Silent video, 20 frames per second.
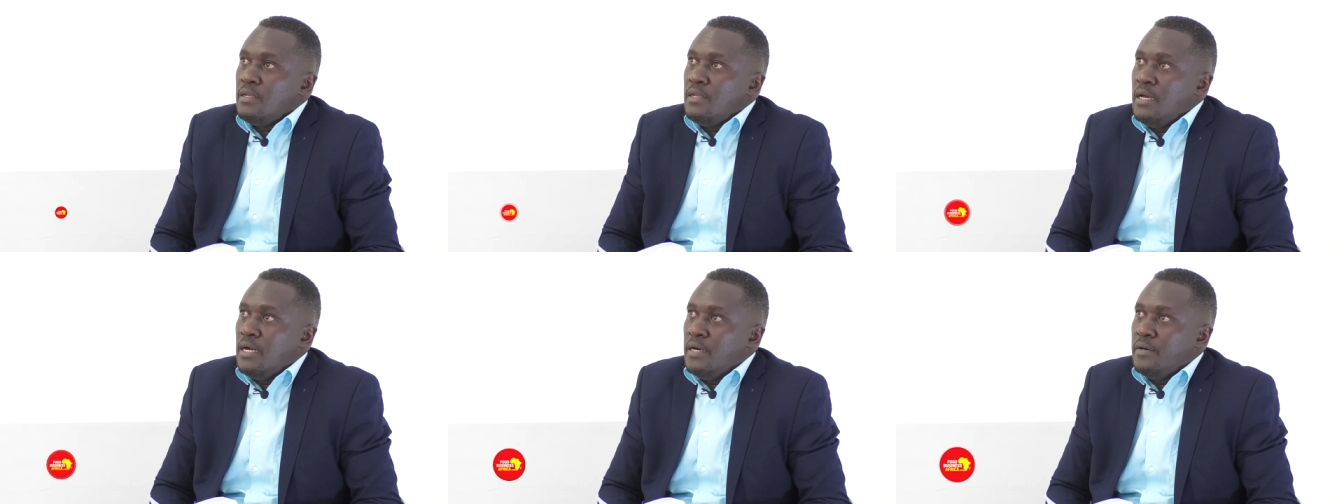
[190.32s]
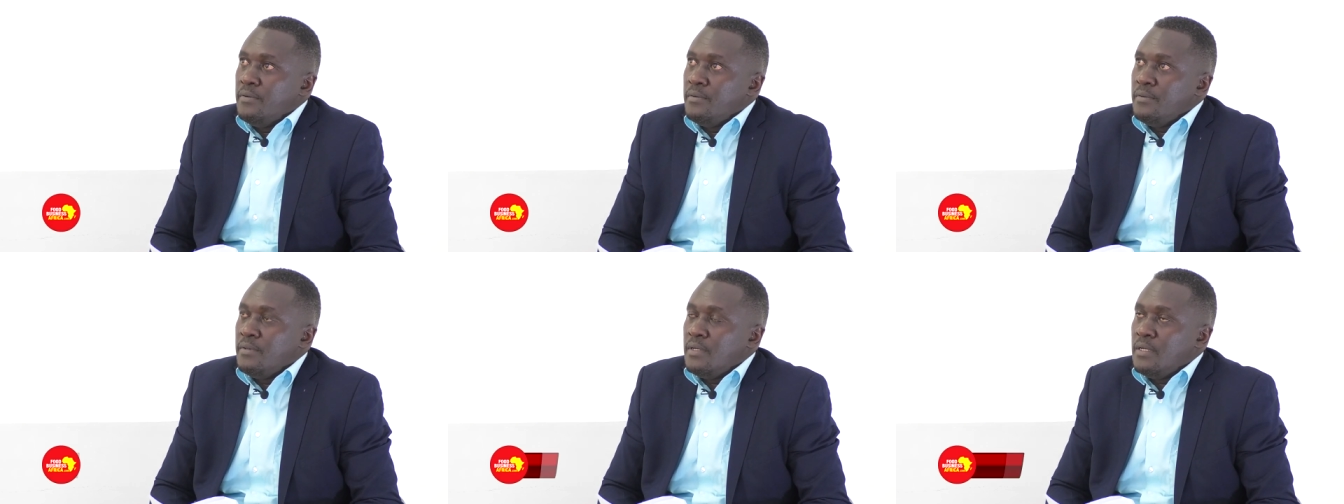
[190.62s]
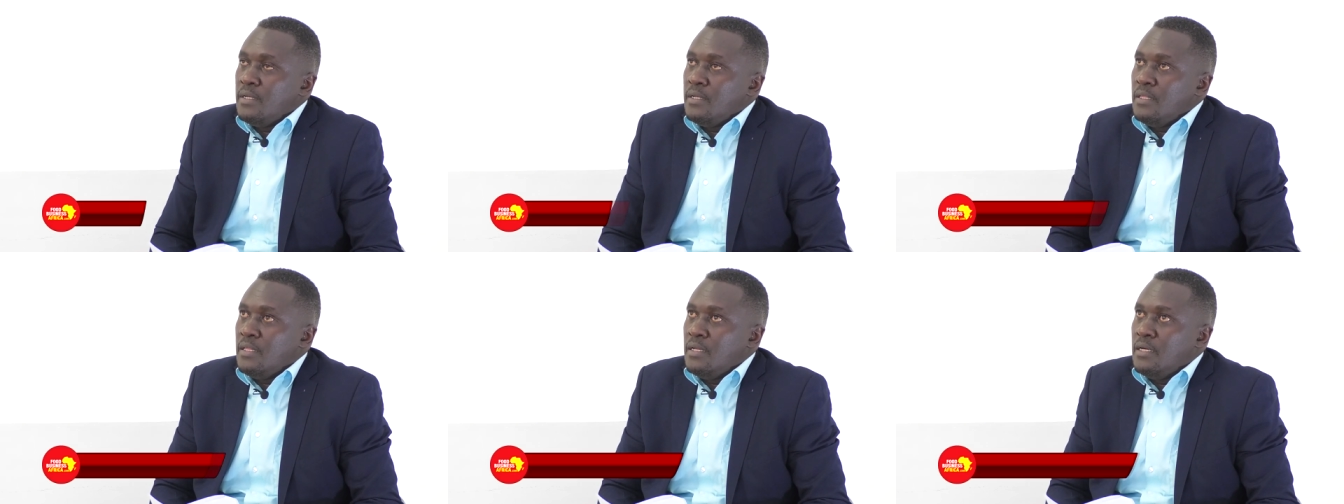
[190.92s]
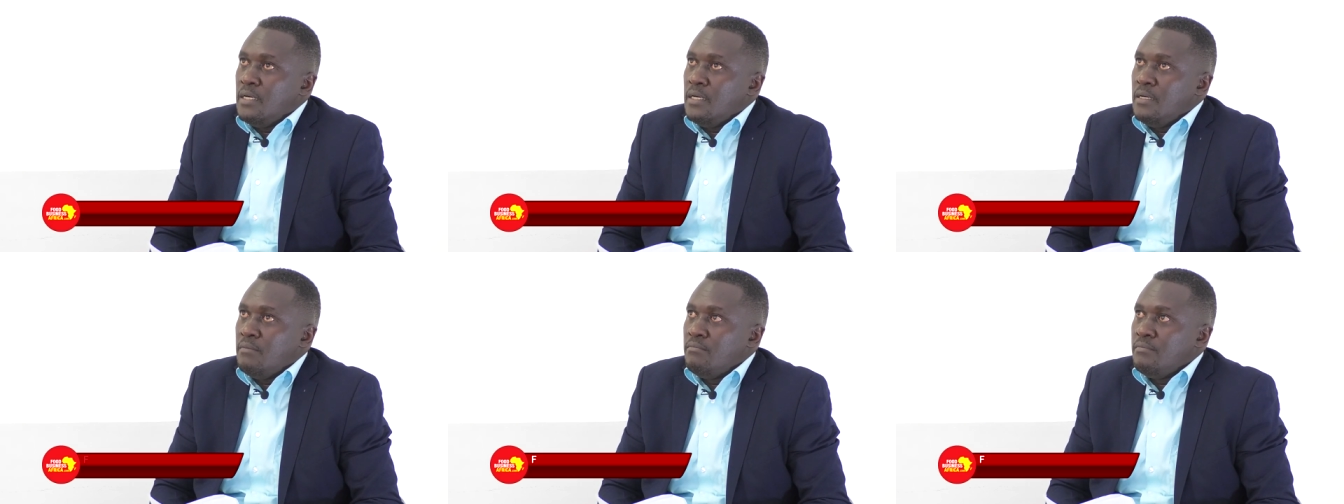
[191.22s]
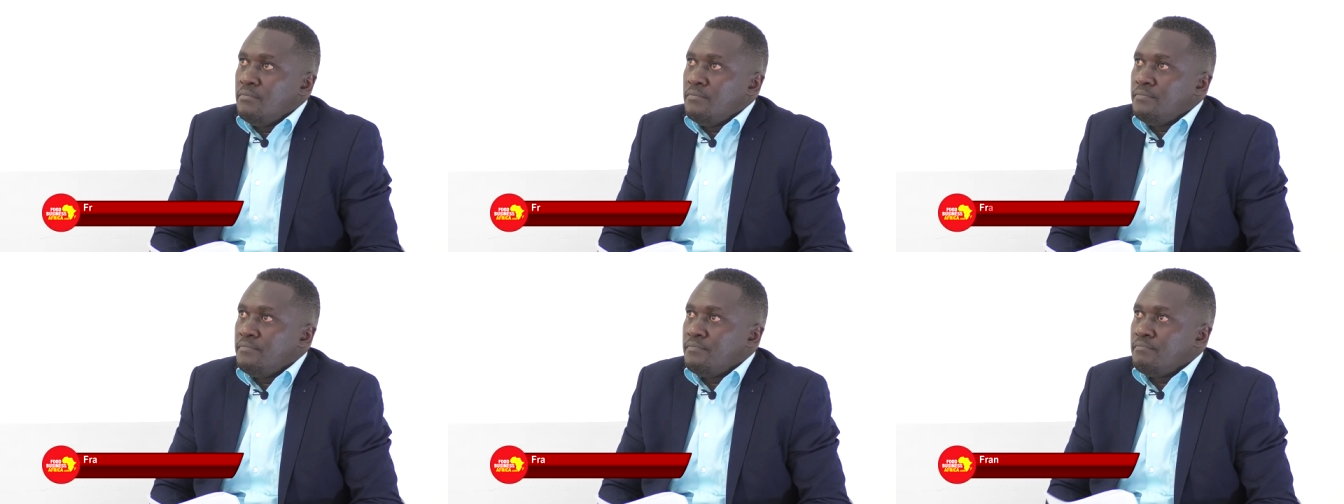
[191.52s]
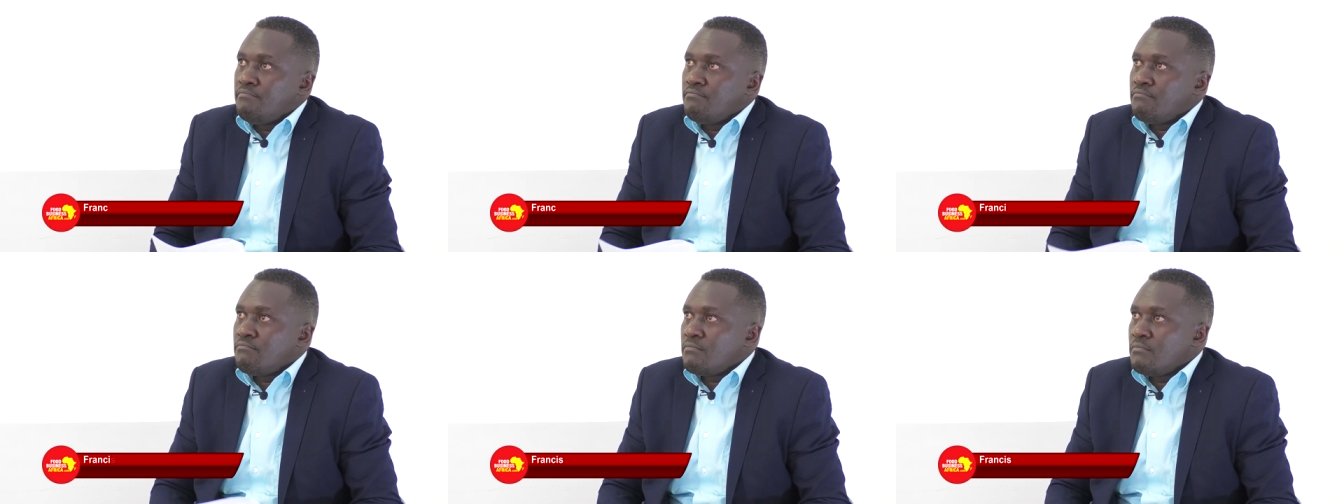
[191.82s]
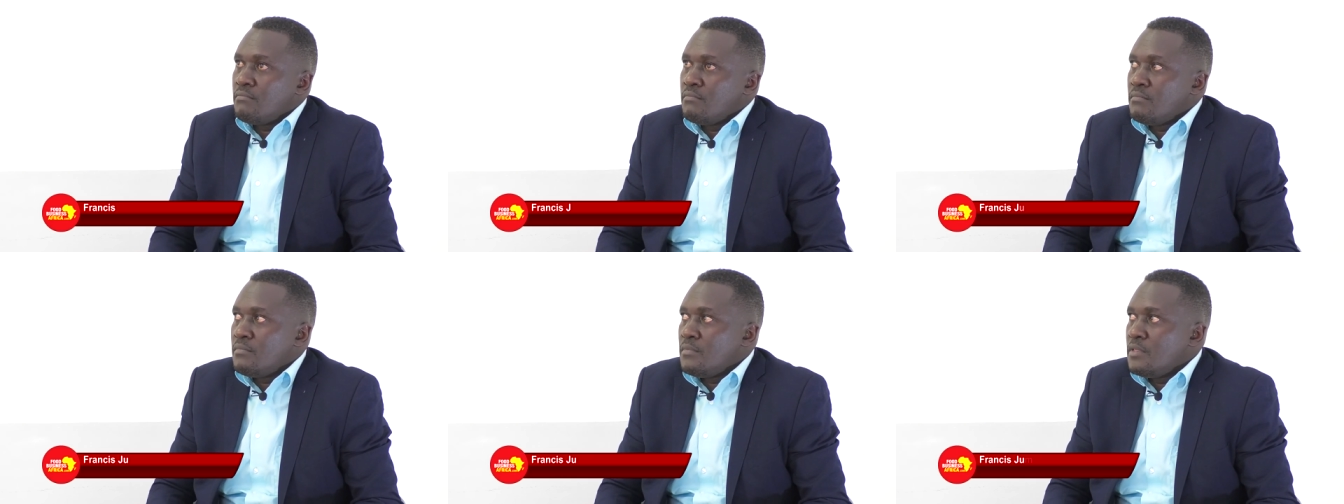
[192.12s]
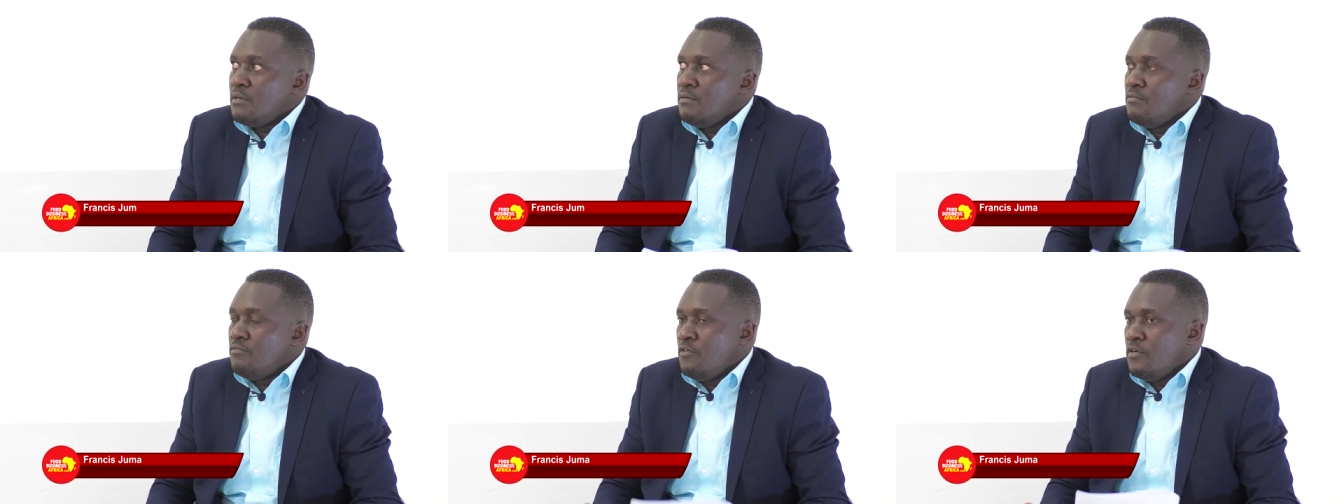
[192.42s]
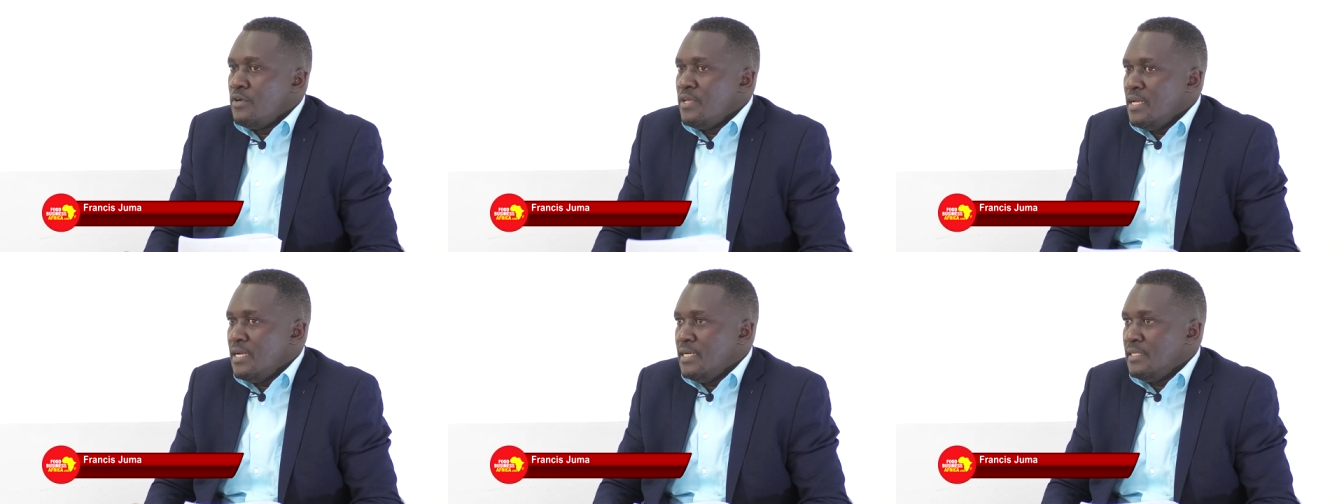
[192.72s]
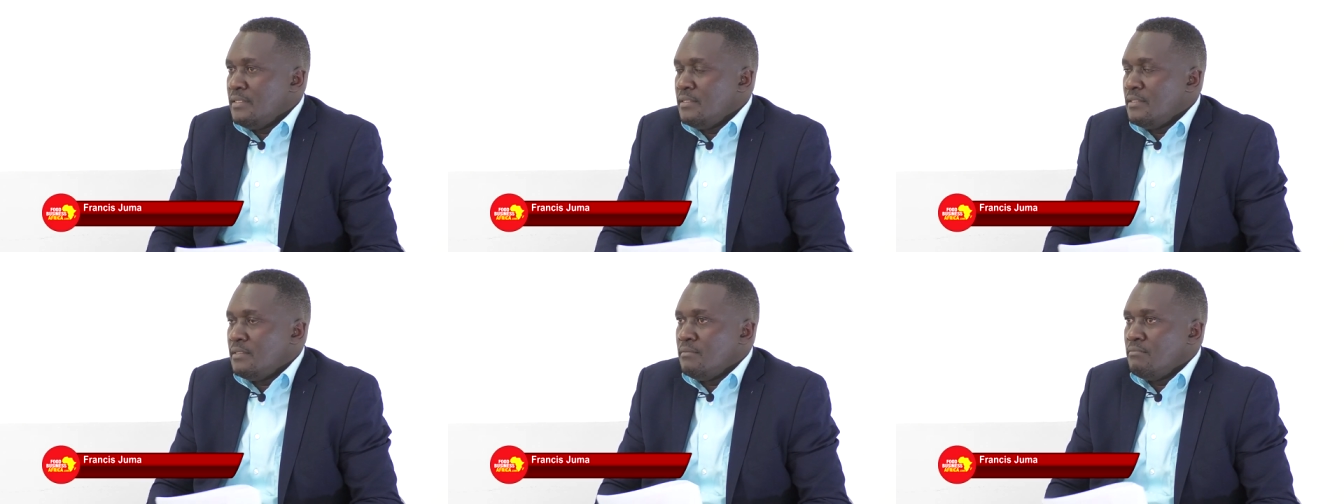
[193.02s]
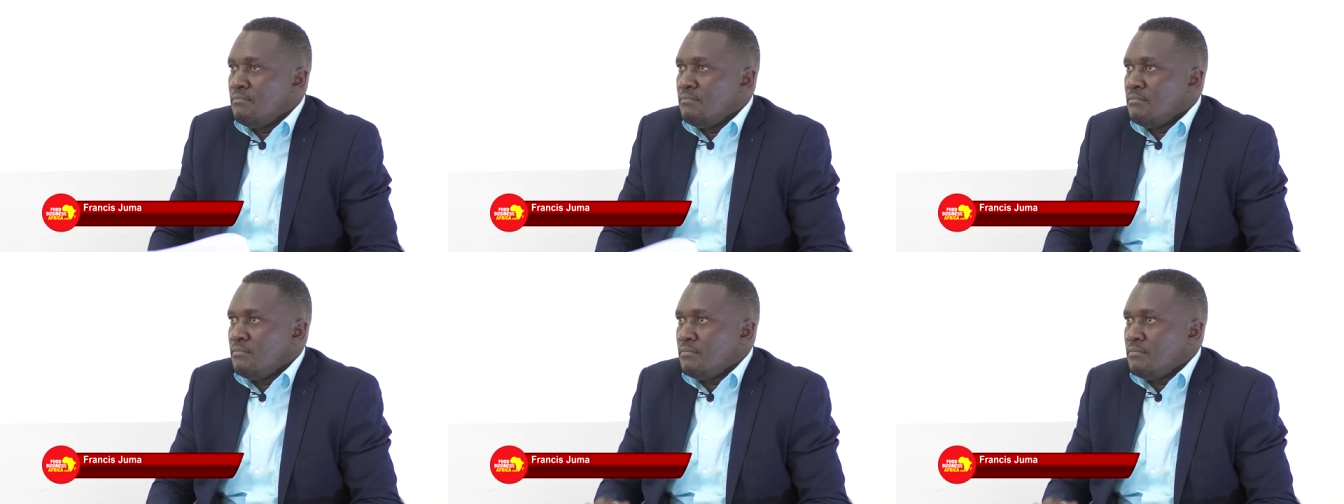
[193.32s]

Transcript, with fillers: Now, um, four years,